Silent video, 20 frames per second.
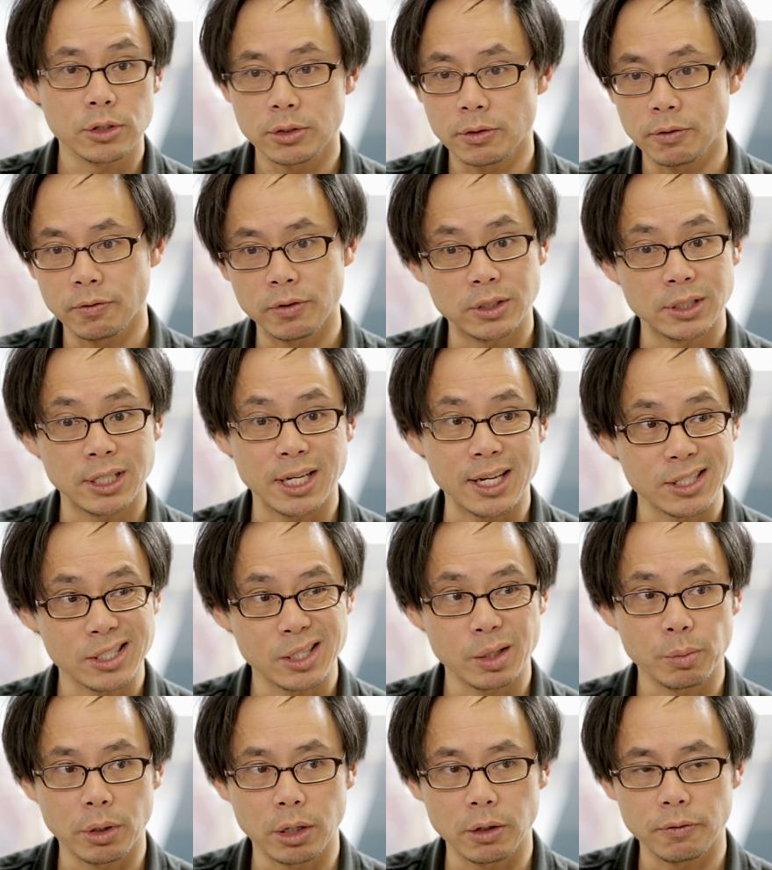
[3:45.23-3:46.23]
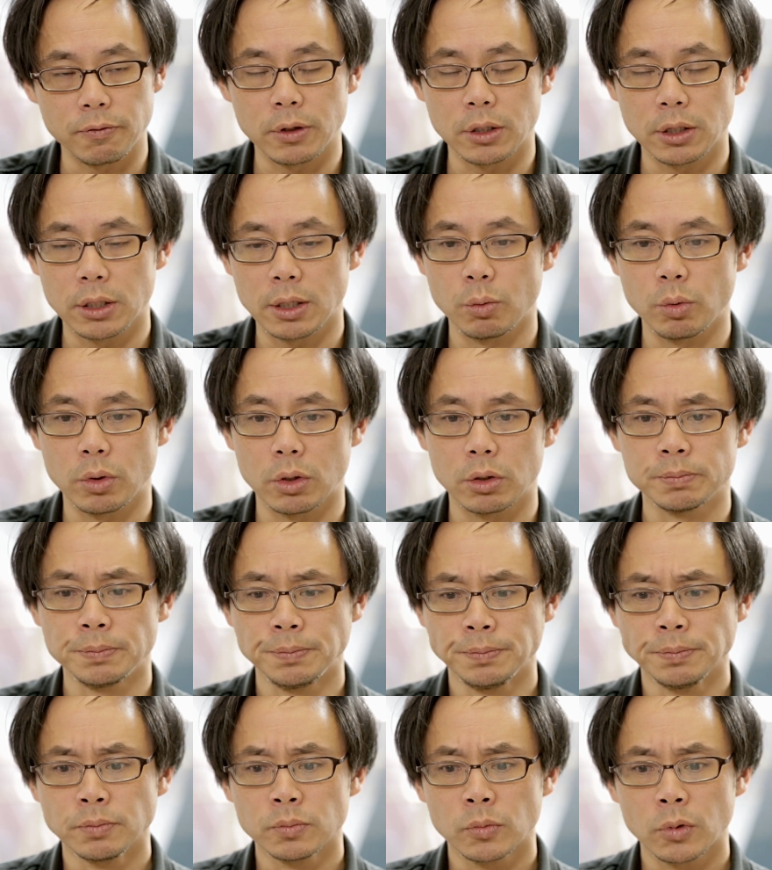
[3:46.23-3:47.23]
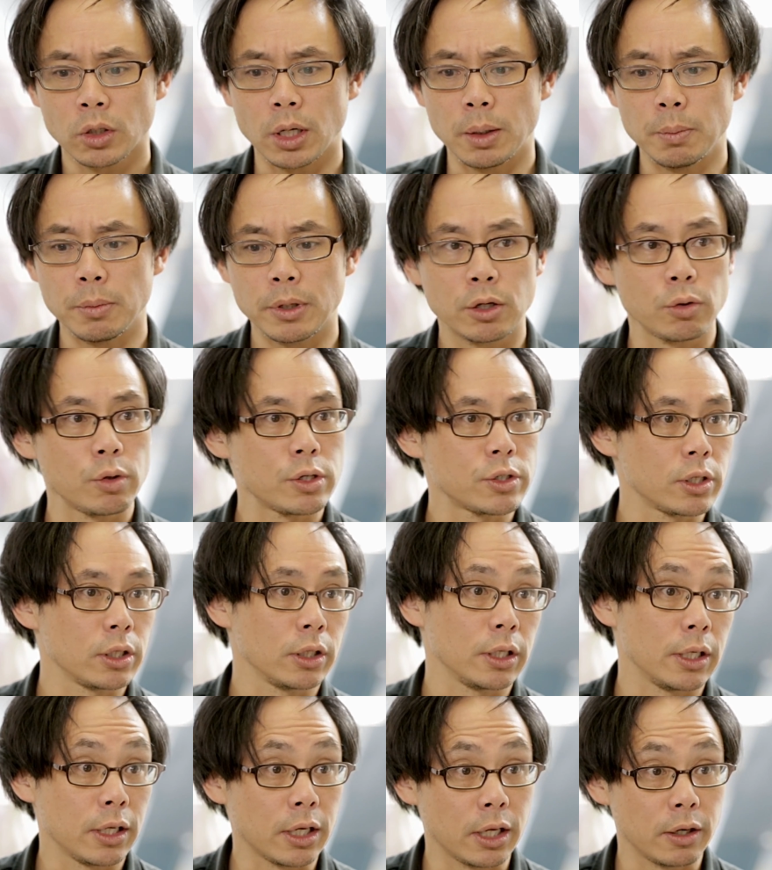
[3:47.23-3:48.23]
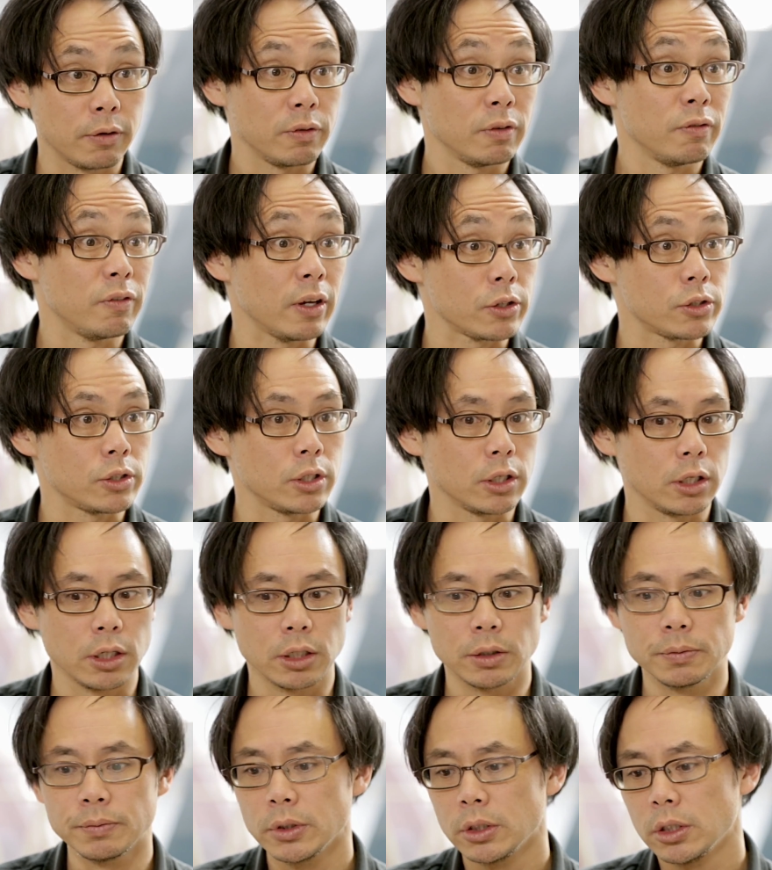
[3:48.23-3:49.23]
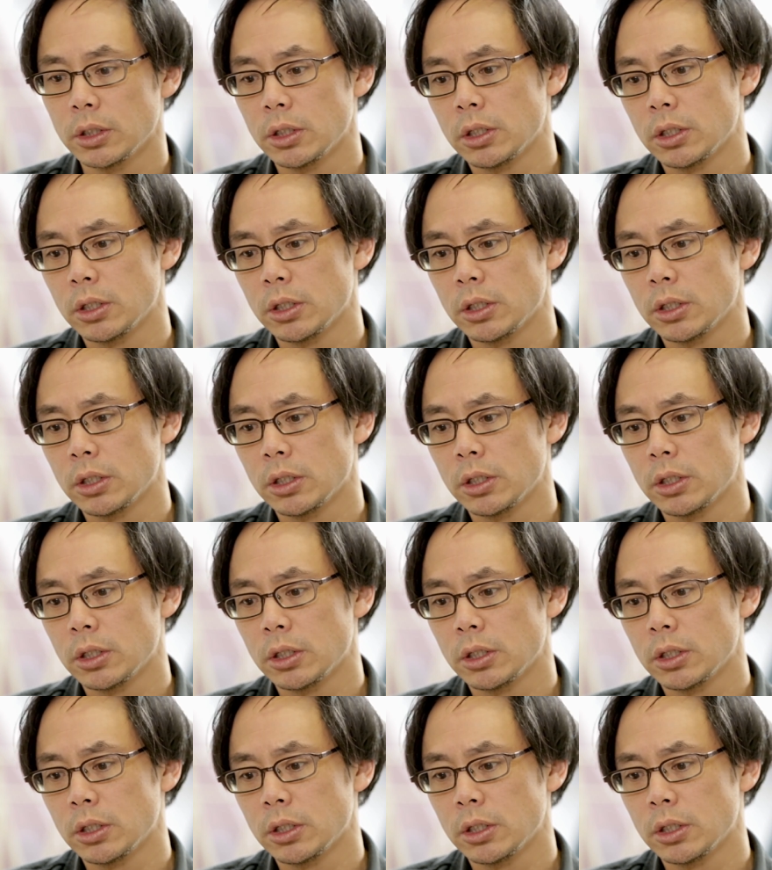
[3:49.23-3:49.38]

It's a fantastic benefit that we're increasingly kind of investing in.